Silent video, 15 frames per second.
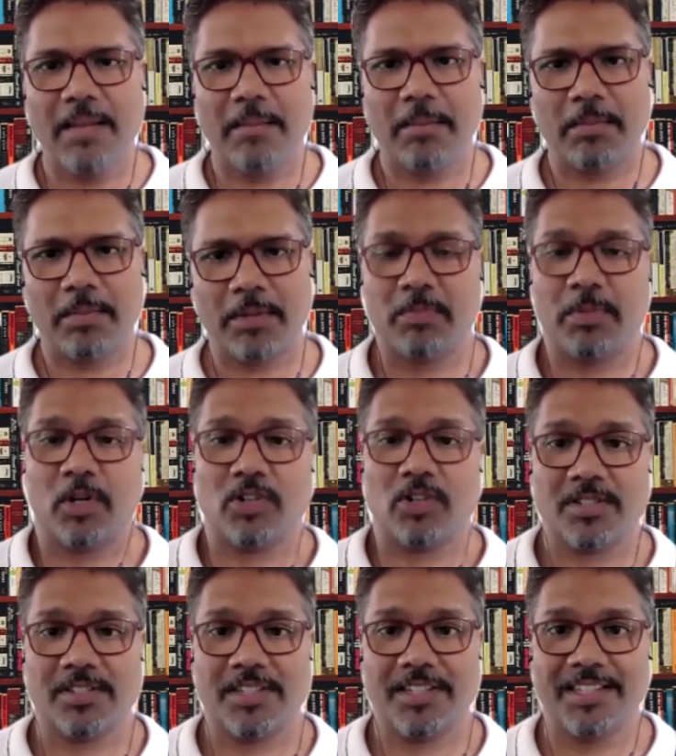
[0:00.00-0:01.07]

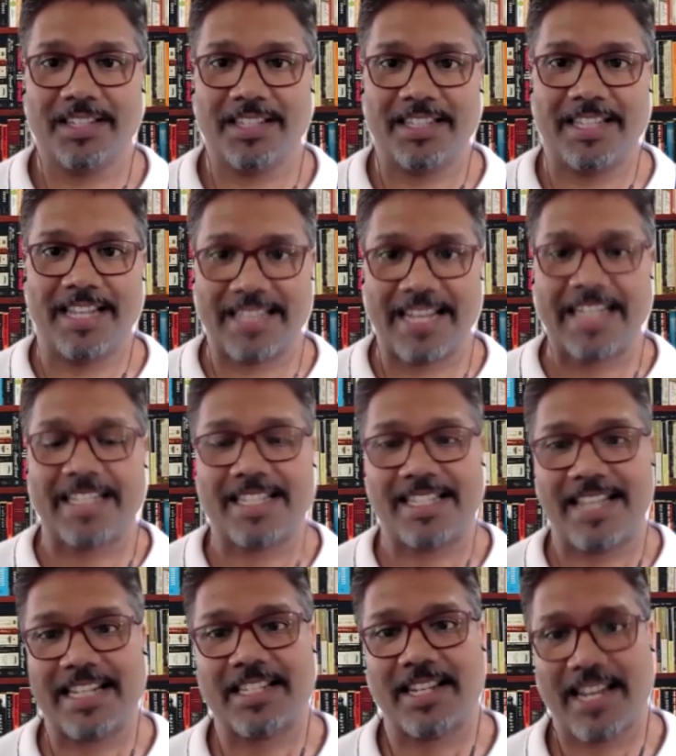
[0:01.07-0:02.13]
because
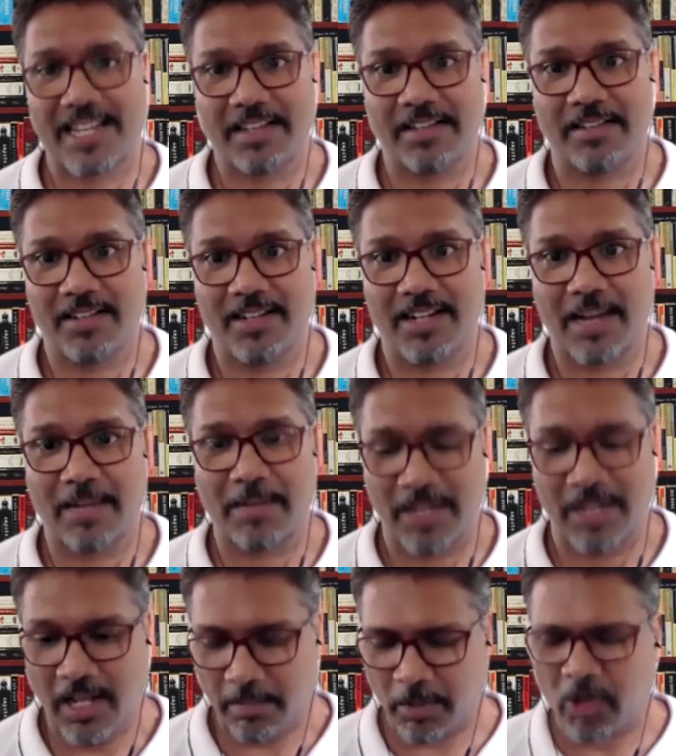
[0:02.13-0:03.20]
that's like
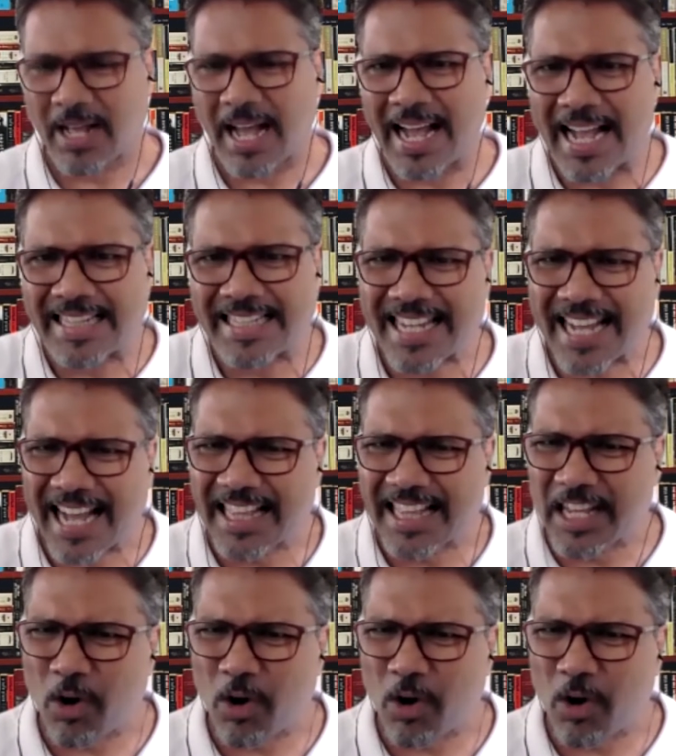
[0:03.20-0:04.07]
because I think